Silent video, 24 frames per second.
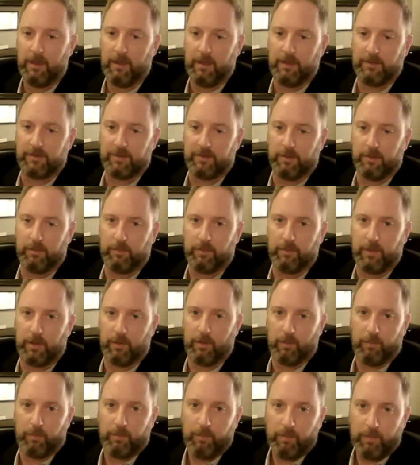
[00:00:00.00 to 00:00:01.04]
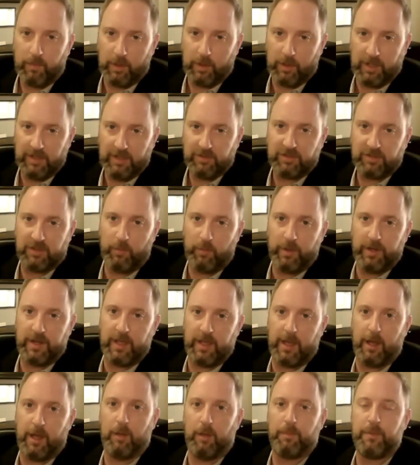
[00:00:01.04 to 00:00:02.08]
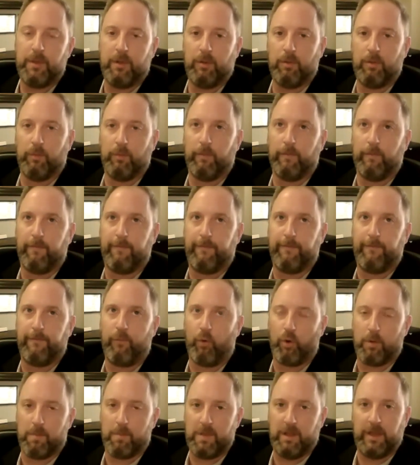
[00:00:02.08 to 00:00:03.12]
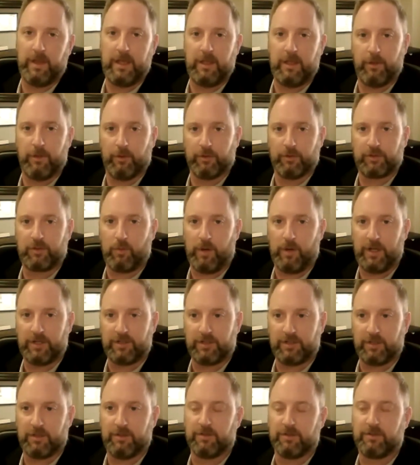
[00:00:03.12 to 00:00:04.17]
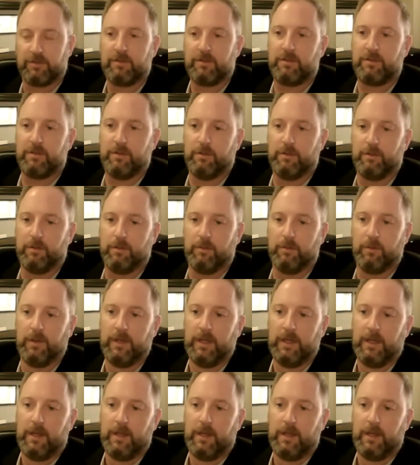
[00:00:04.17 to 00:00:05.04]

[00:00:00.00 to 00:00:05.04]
And so, you need someone to help you formulate those questions, to